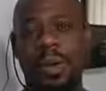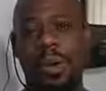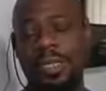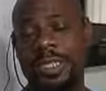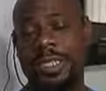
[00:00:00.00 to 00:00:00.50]

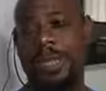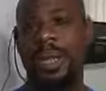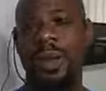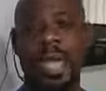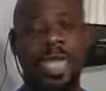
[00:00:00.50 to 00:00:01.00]
courses in the
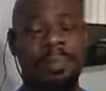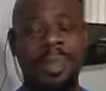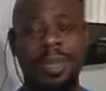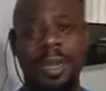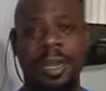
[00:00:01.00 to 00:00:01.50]
Awakened
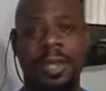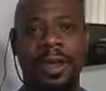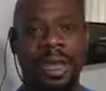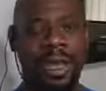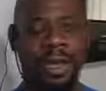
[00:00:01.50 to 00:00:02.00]

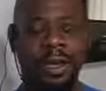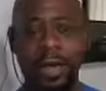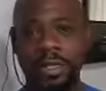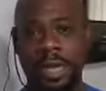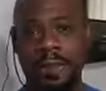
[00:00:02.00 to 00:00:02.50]
Millionaire
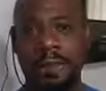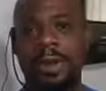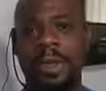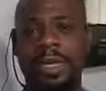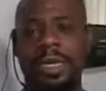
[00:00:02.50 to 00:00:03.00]
course that I'm
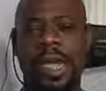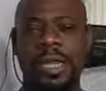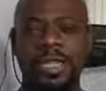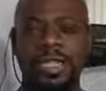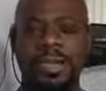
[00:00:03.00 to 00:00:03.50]
doing with
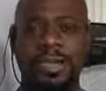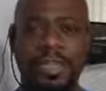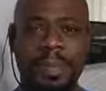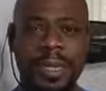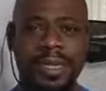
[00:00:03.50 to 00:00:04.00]
Dr. Joe
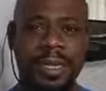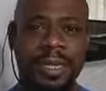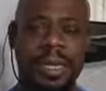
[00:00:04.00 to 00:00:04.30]
Dispenza.